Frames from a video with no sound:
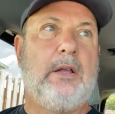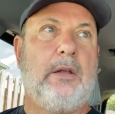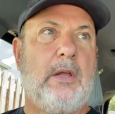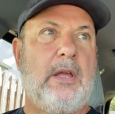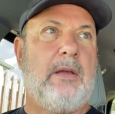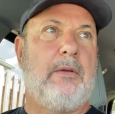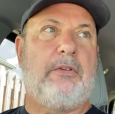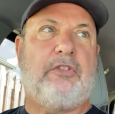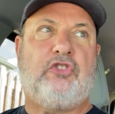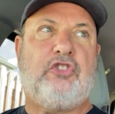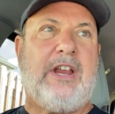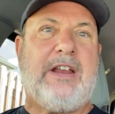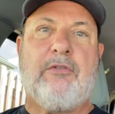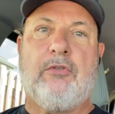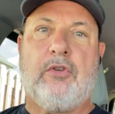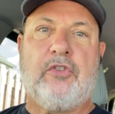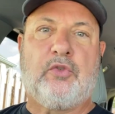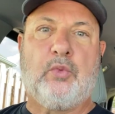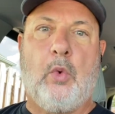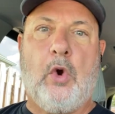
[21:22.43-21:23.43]
The
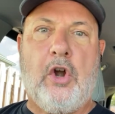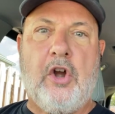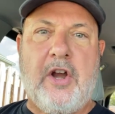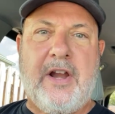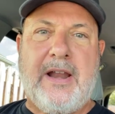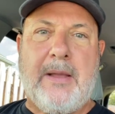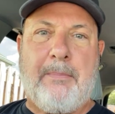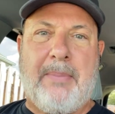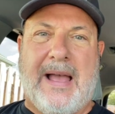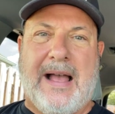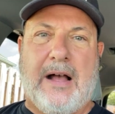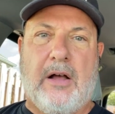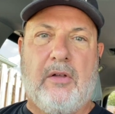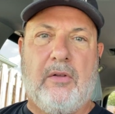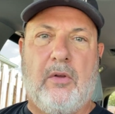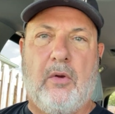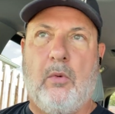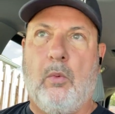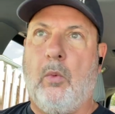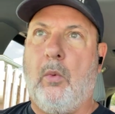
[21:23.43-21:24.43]
general's worried
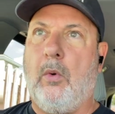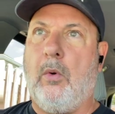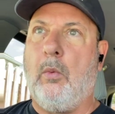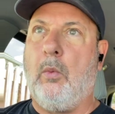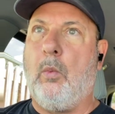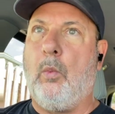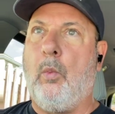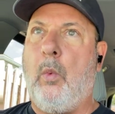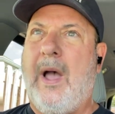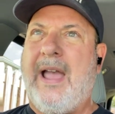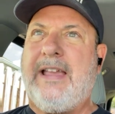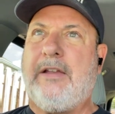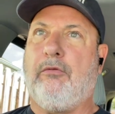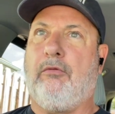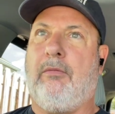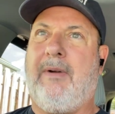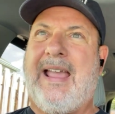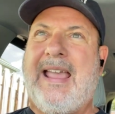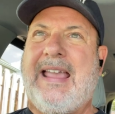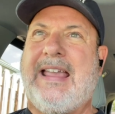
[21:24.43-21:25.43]
about white
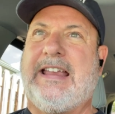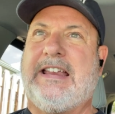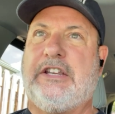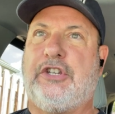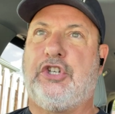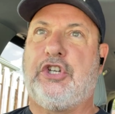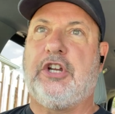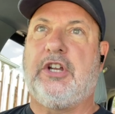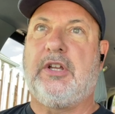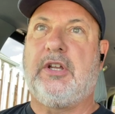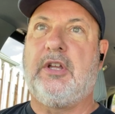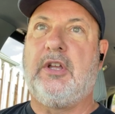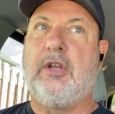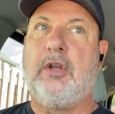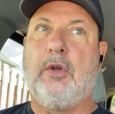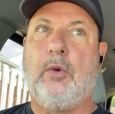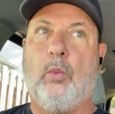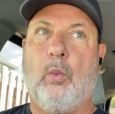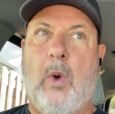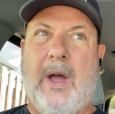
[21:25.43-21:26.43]
rage.
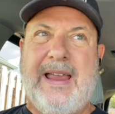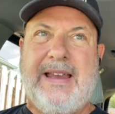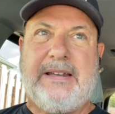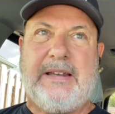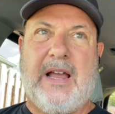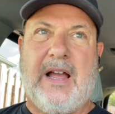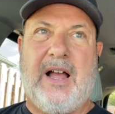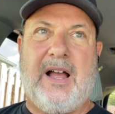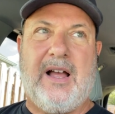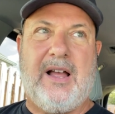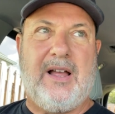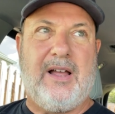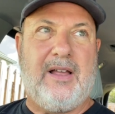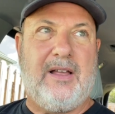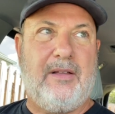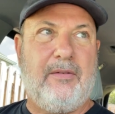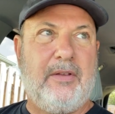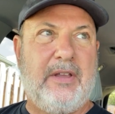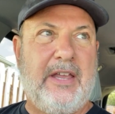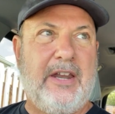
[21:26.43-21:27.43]
White,
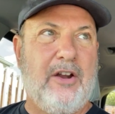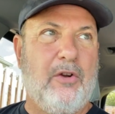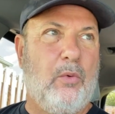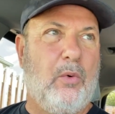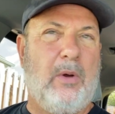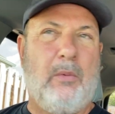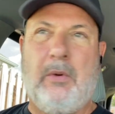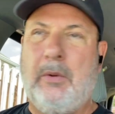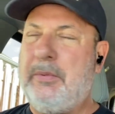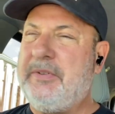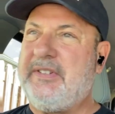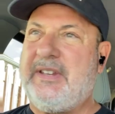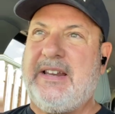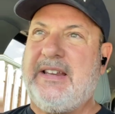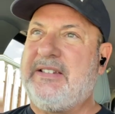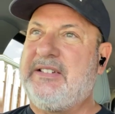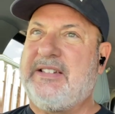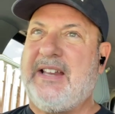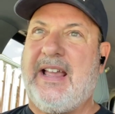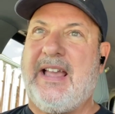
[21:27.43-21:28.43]
what was it
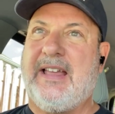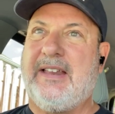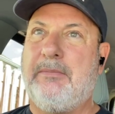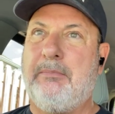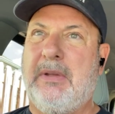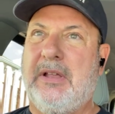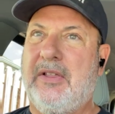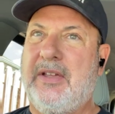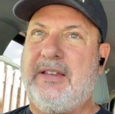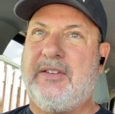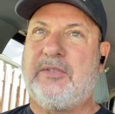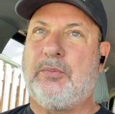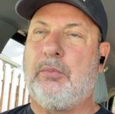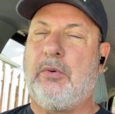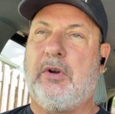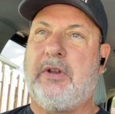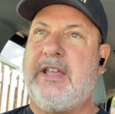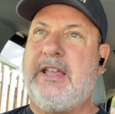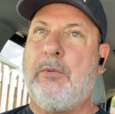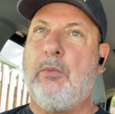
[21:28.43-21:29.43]
he said? Millie's,
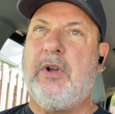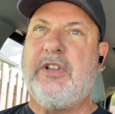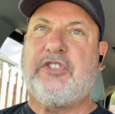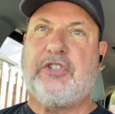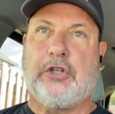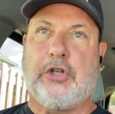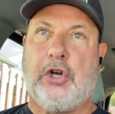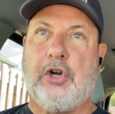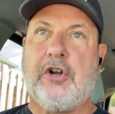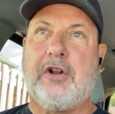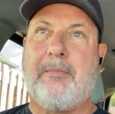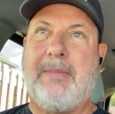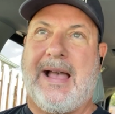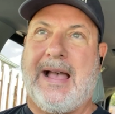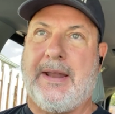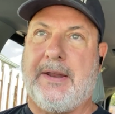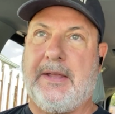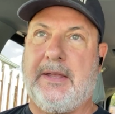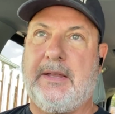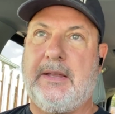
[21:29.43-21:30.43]
he wants to learn
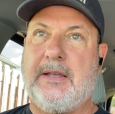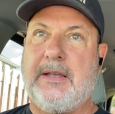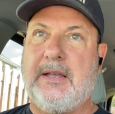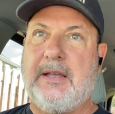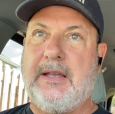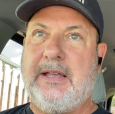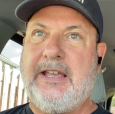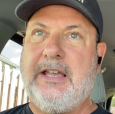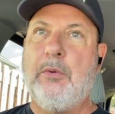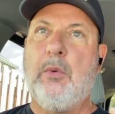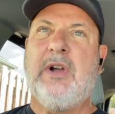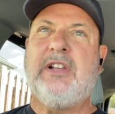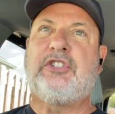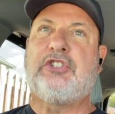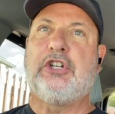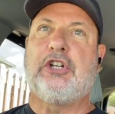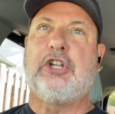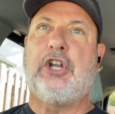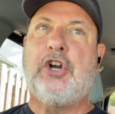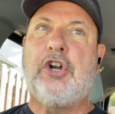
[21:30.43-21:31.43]
about it. He
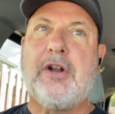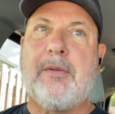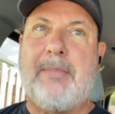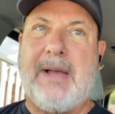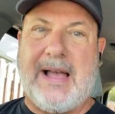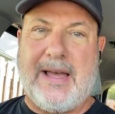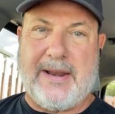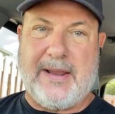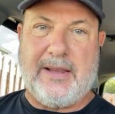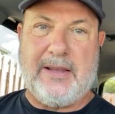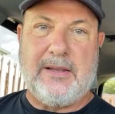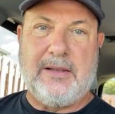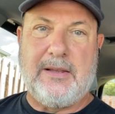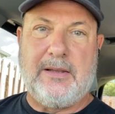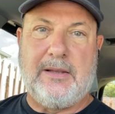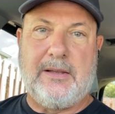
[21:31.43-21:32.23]
wants to learn about it.